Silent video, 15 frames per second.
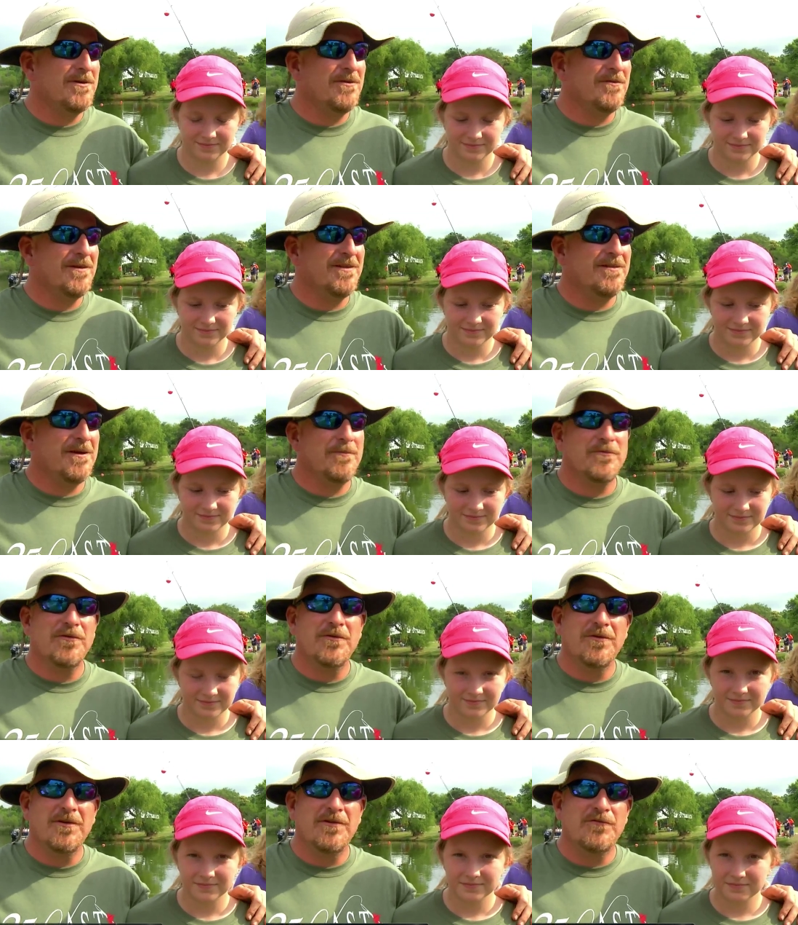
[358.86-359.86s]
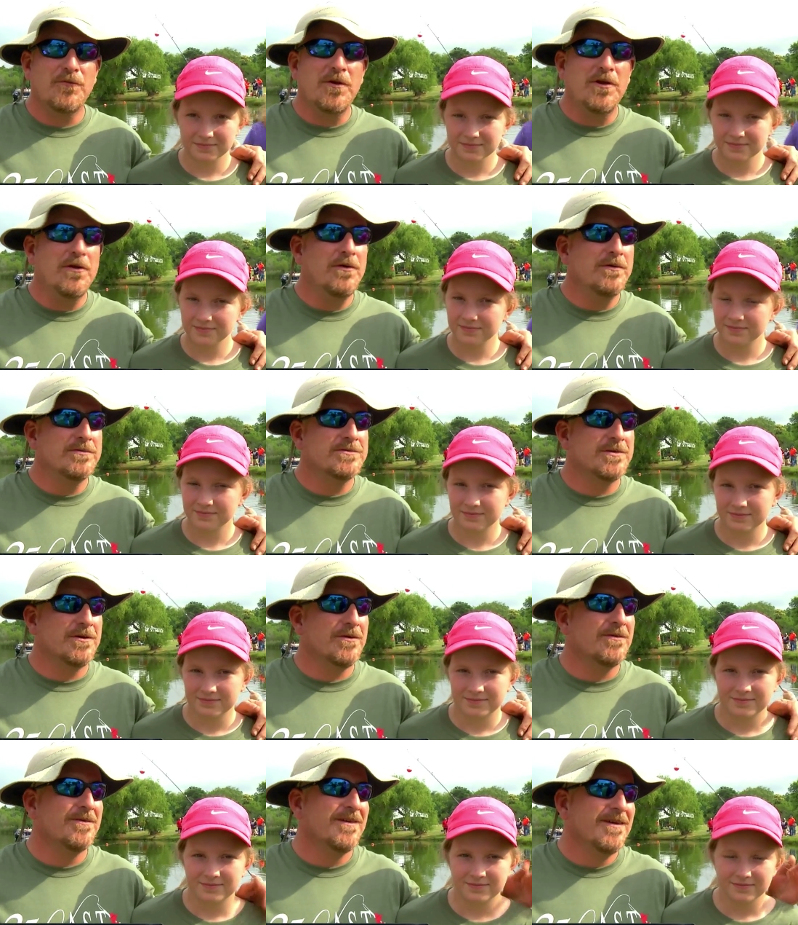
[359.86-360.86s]
Speaker 1: don't get the opportunities we do, so
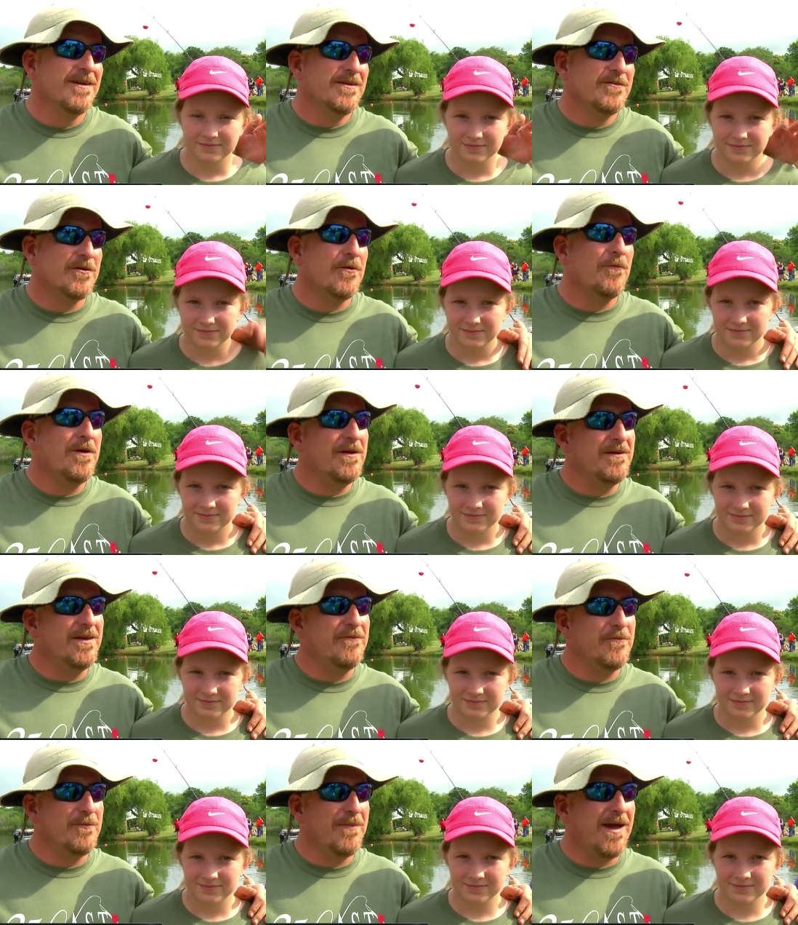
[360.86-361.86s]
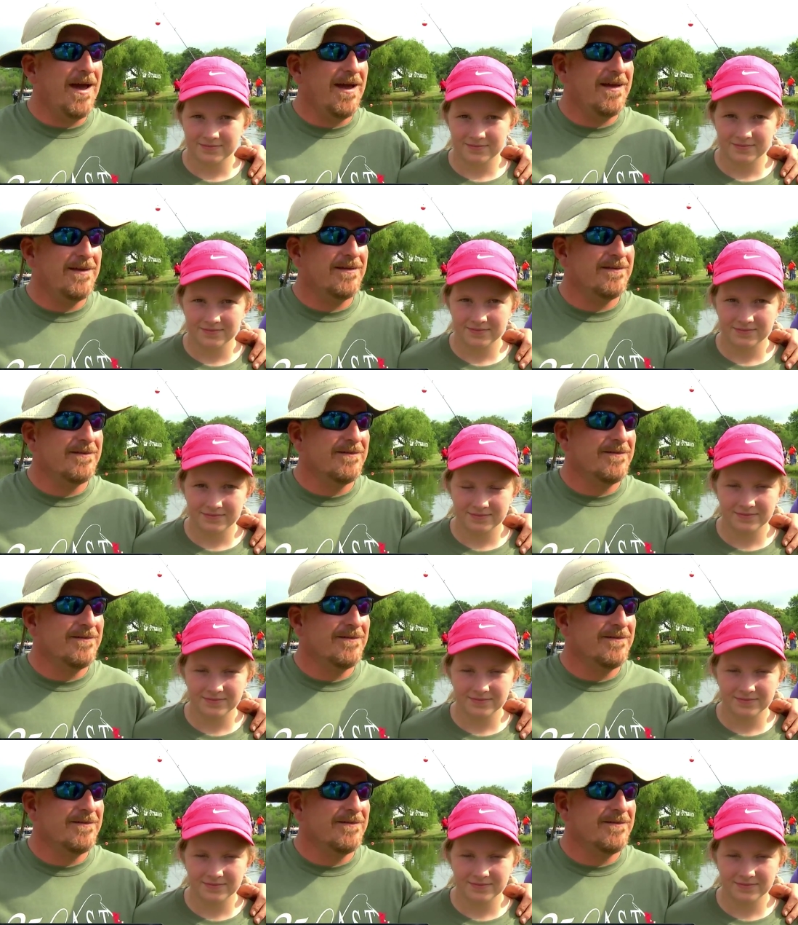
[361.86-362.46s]
it's our way of giving back and